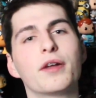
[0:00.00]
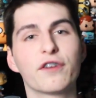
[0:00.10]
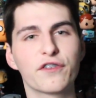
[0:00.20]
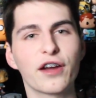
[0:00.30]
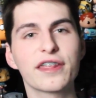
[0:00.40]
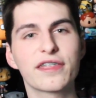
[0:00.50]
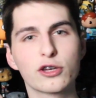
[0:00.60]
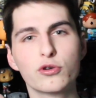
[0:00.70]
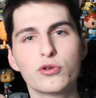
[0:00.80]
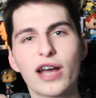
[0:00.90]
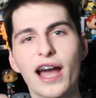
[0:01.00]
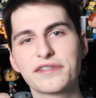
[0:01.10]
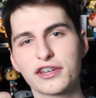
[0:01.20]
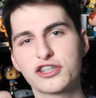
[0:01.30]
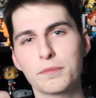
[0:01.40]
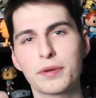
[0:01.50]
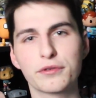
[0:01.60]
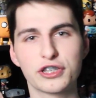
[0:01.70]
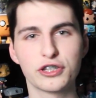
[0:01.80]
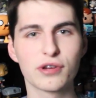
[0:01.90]
But if I find anything cool, guys, I'd ship it
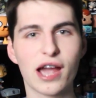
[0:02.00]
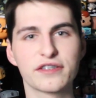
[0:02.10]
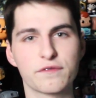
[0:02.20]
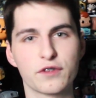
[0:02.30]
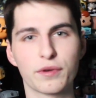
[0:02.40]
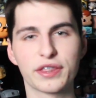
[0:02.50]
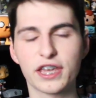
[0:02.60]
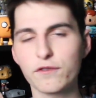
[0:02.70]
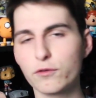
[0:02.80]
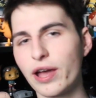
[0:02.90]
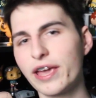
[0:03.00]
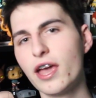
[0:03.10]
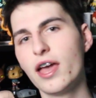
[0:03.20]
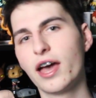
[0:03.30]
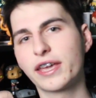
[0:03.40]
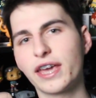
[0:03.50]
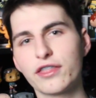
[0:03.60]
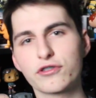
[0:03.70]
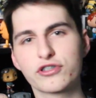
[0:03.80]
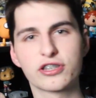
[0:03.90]
out to you guys if you win the giveaway.
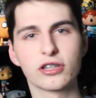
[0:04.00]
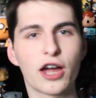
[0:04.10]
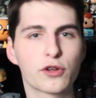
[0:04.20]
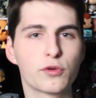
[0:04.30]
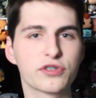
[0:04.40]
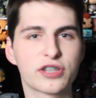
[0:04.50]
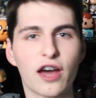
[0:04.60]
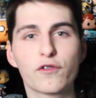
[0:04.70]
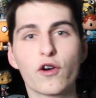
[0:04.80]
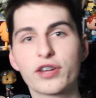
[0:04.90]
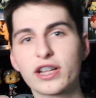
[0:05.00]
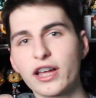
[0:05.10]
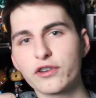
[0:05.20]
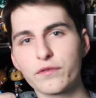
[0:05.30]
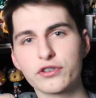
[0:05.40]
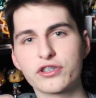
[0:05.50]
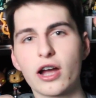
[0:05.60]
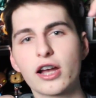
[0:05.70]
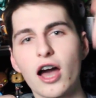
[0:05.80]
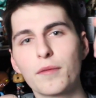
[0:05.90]
Again, there's just a lot of cool stuff. Go over to
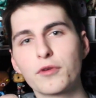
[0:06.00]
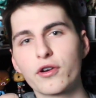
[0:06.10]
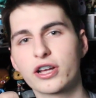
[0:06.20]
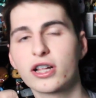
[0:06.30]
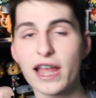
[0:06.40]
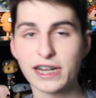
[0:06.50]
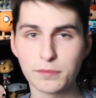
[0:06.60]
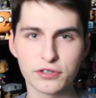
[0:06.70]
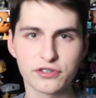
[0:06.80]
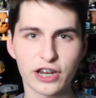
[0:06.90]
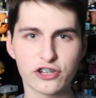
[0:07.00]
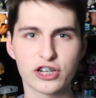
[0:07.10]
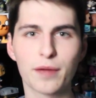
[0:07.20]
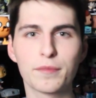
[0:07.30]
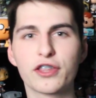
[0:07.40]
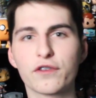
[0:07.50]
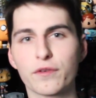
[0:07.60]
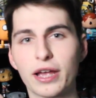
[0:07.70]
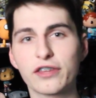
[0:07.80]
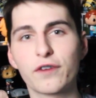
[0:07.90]
collectorverse.com, go to the collectibles section. I'm in there
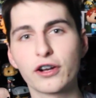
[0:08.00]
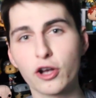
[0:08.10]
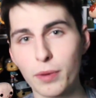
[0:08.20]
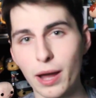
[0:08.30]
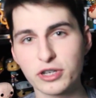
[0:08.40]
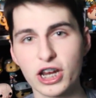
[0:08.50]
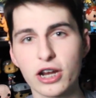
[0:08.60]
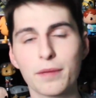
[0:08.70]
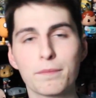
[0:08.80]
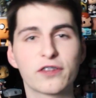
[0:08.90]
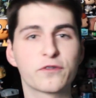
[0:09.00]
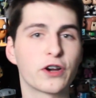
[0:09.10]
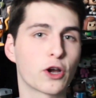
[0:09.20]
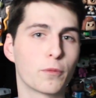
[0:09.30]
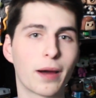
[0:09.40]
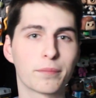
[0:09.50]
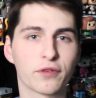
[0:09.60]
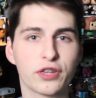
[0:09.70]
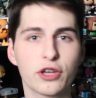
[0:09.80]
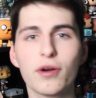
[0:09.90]
for best Funko Pop channel and best Funko Pop
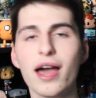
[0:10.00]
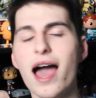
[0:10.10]
review.